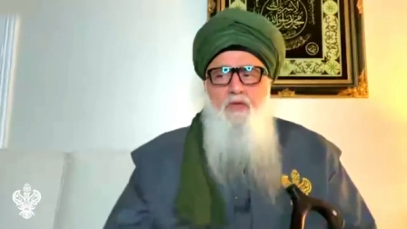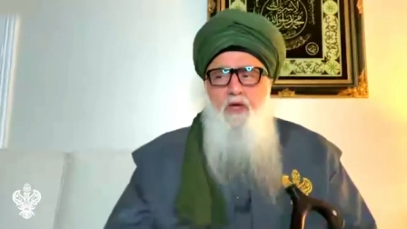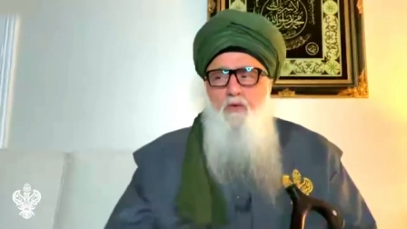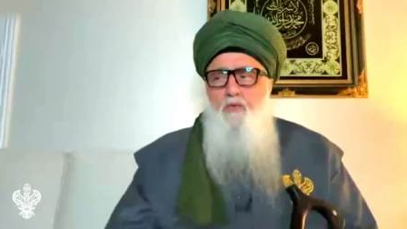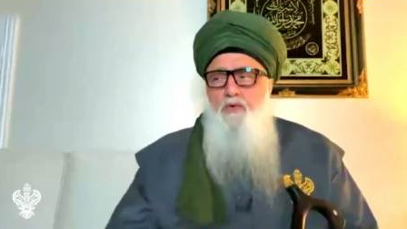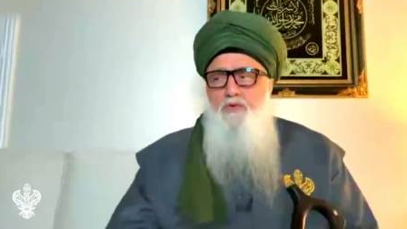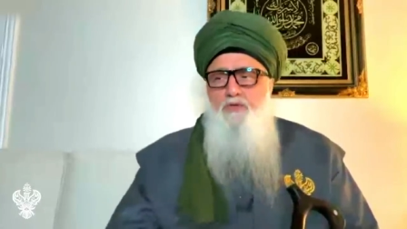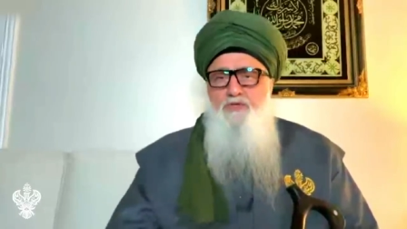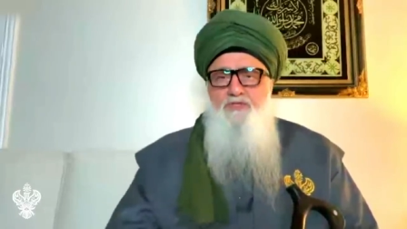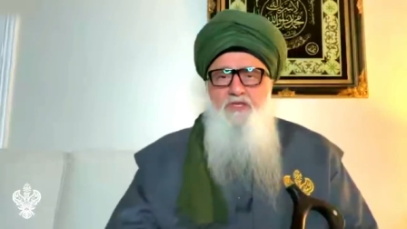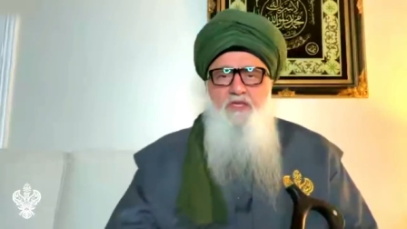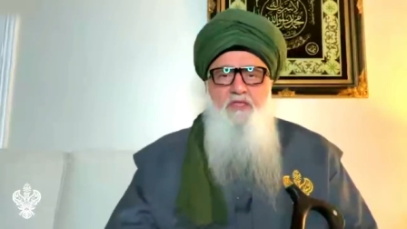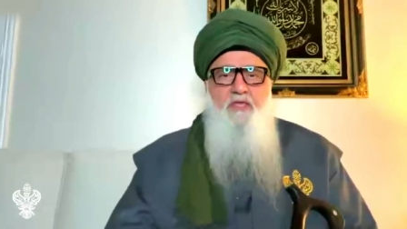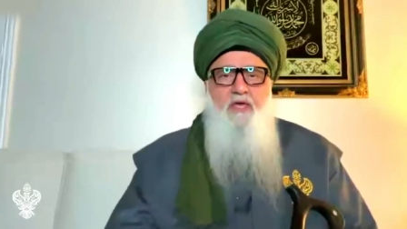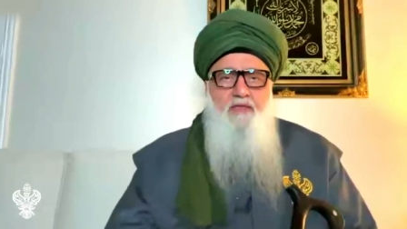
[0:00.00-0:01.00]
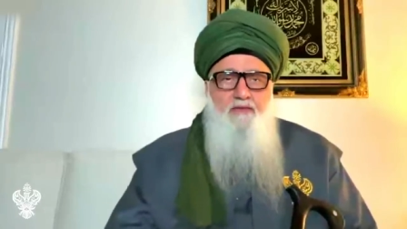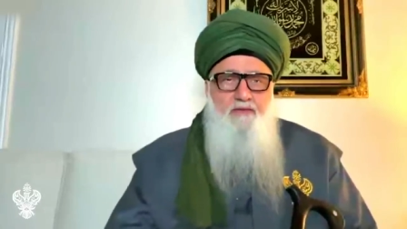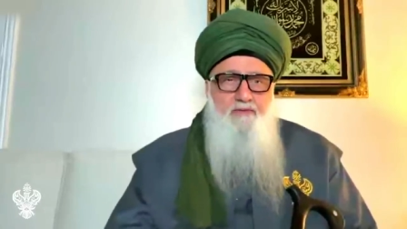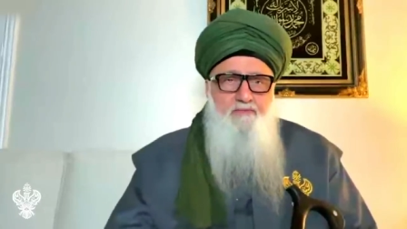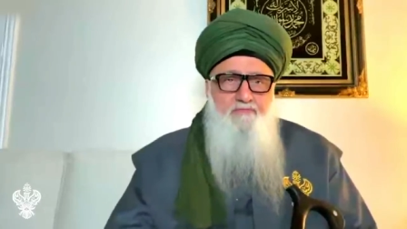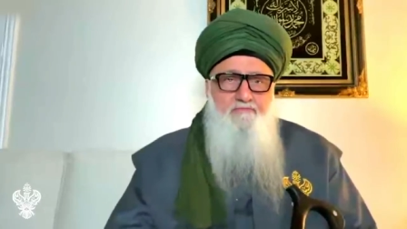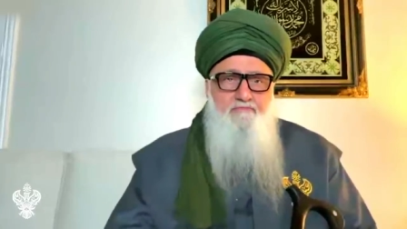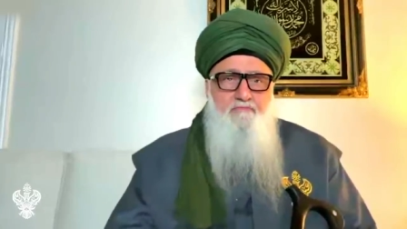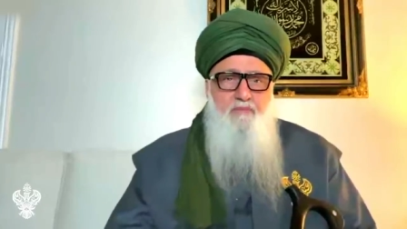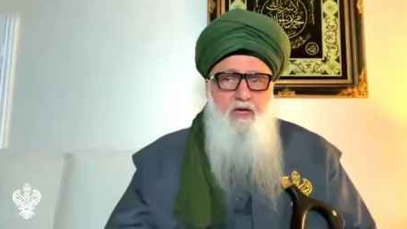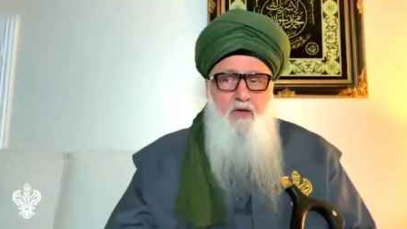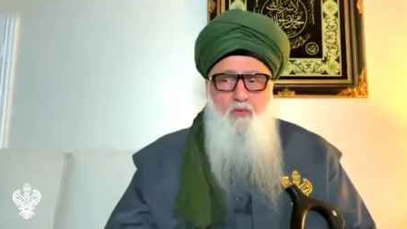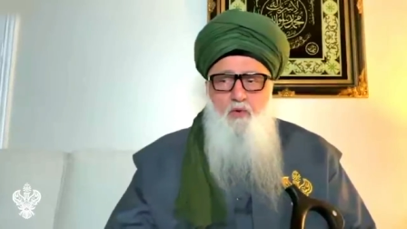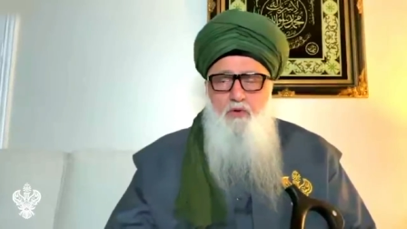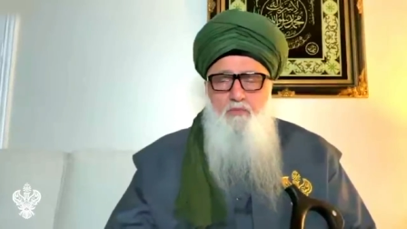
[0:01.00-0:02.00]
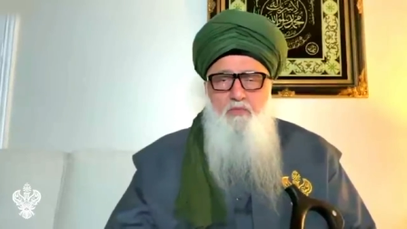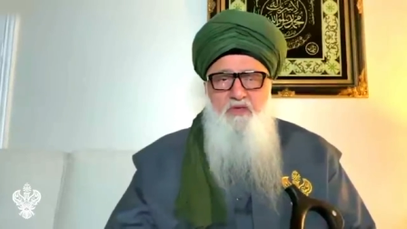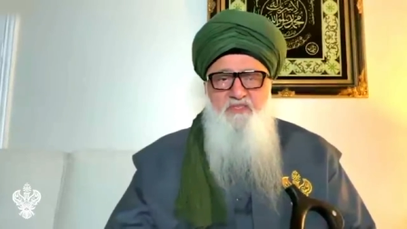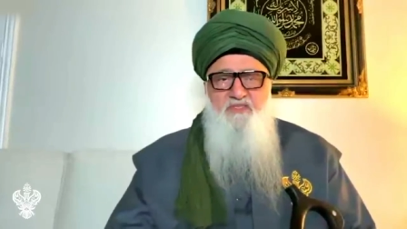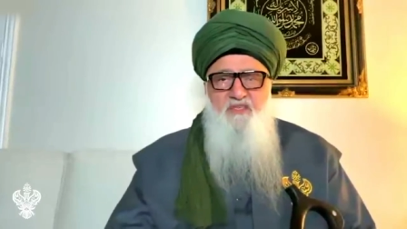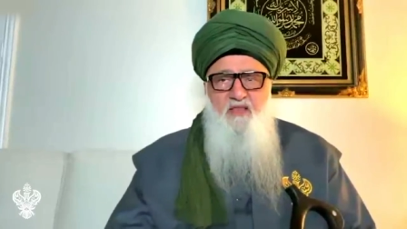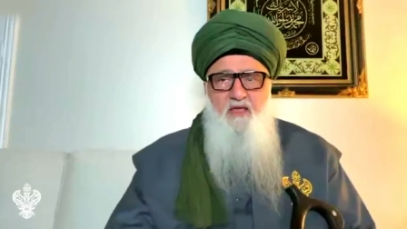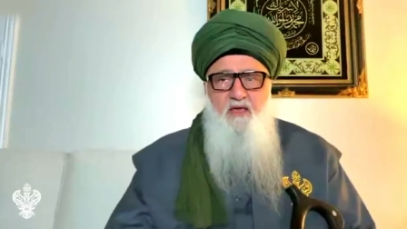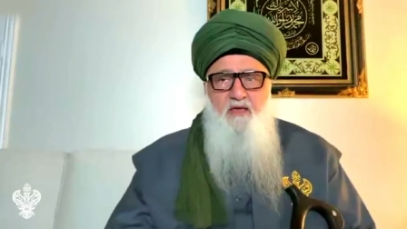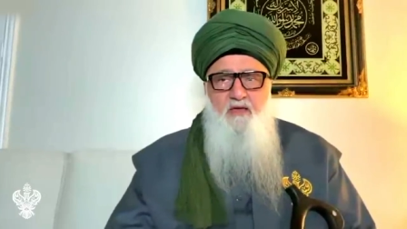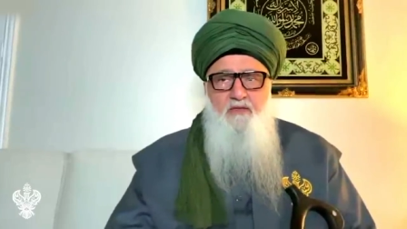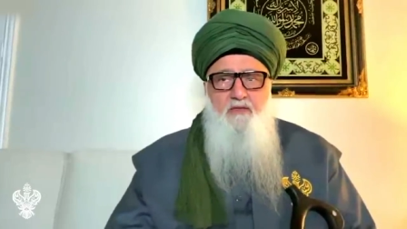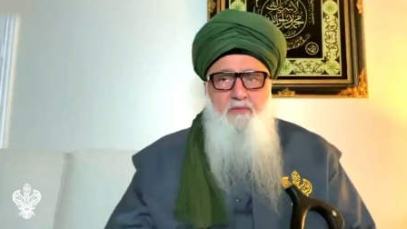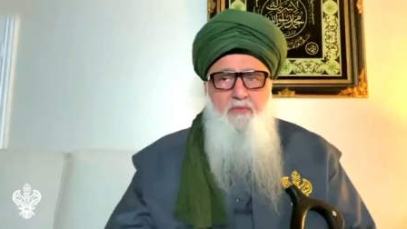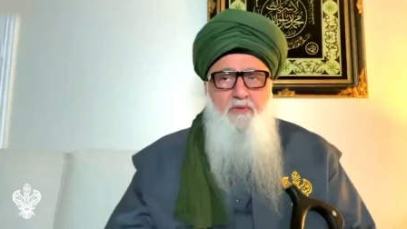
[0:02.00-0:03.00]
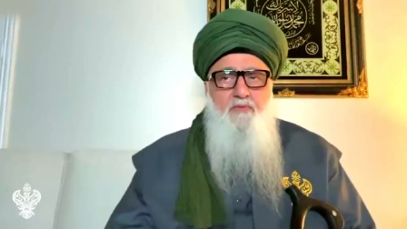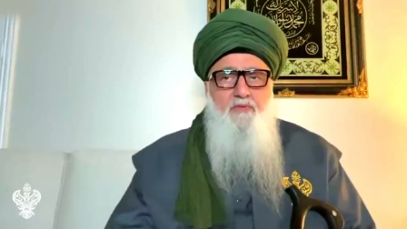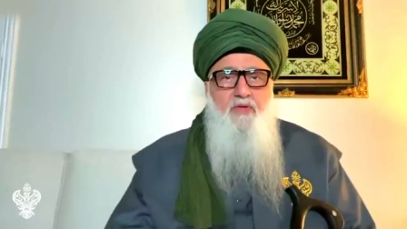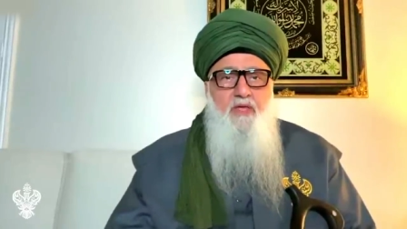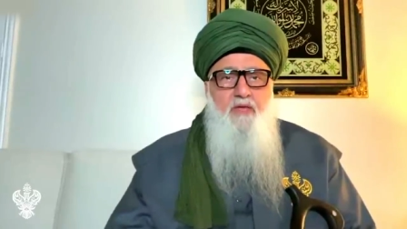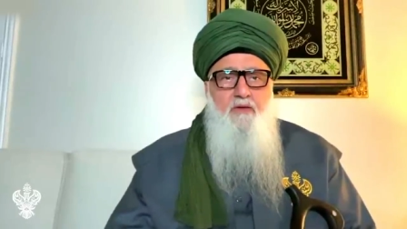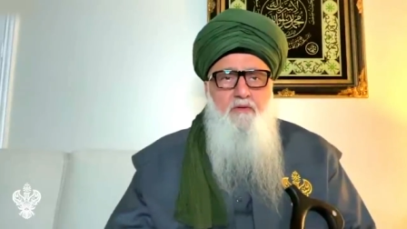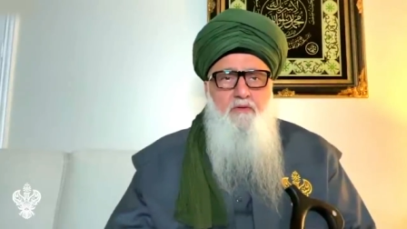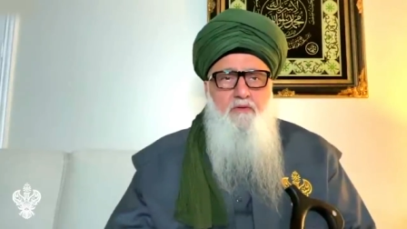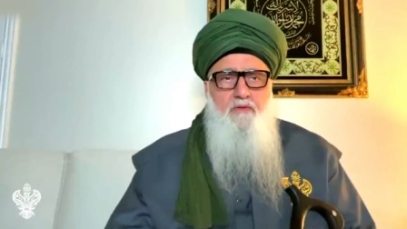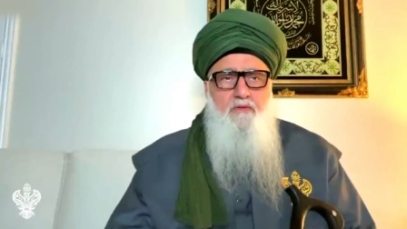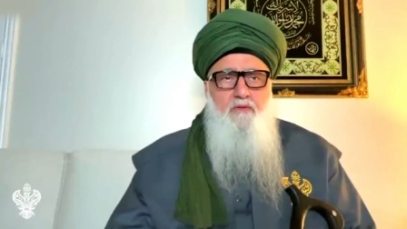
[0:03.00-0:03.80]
I want to see that. I want my salah to be real.